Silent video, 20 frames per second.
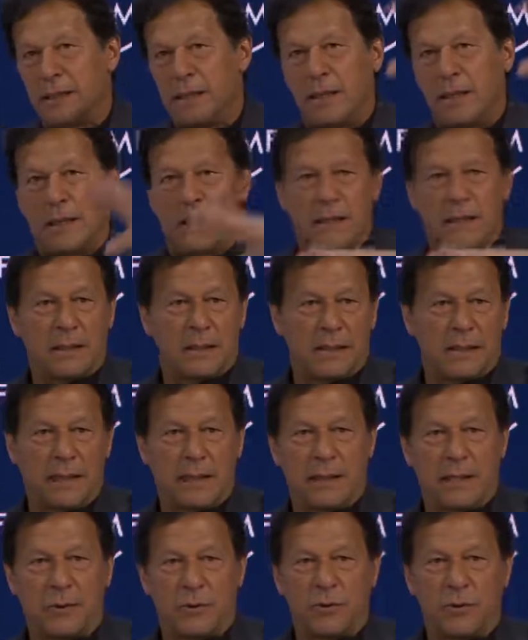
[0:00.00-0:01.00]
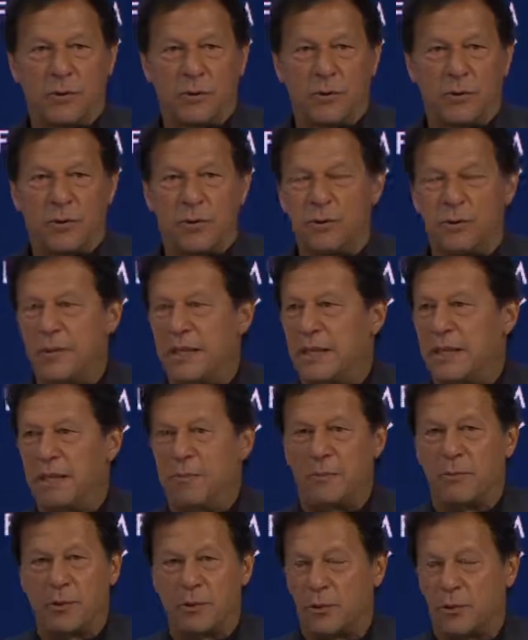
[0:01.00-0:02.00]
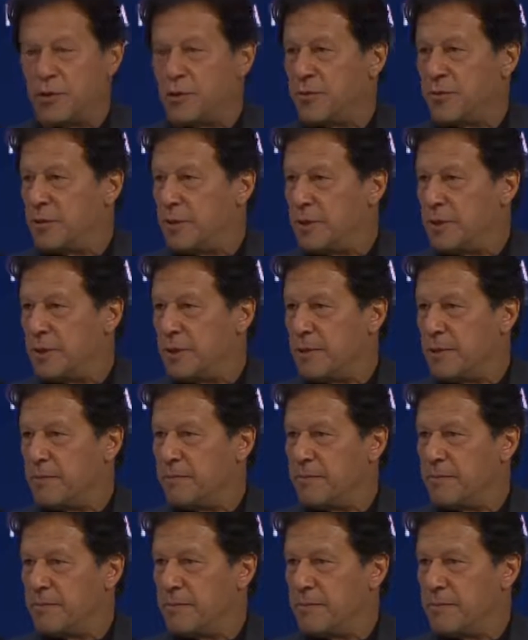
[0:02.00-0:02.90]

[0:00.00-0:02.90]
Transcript: then there was Urdu medium, which was for the